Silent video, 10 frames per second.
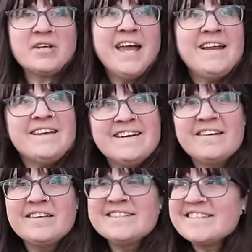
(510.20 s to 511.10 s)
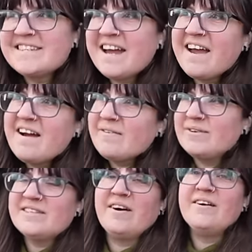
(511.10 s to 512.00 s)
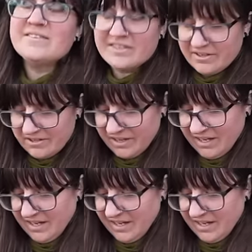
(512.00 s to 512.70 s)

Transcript: Canyon I like to stay at was also